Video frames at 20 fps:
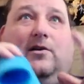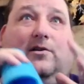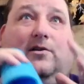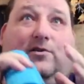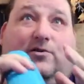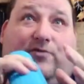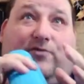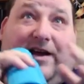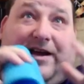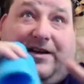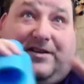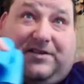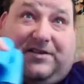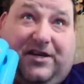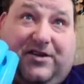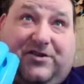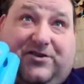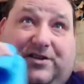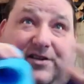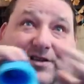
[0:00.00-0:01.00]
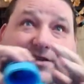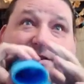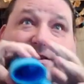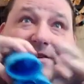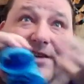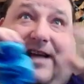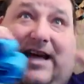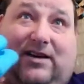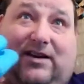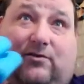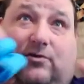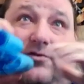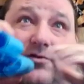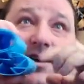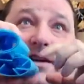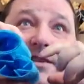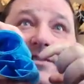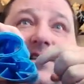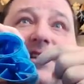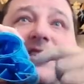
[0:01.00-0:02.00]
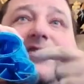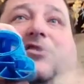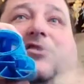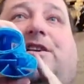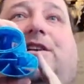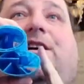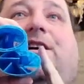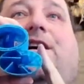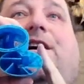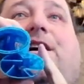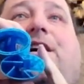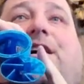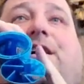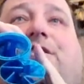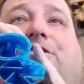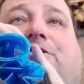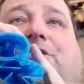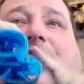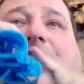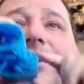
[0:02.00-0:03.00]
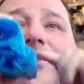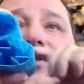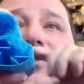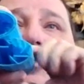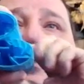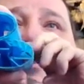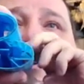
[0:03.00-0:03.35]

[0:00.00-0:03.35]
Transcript: translation, this lateral translation, changes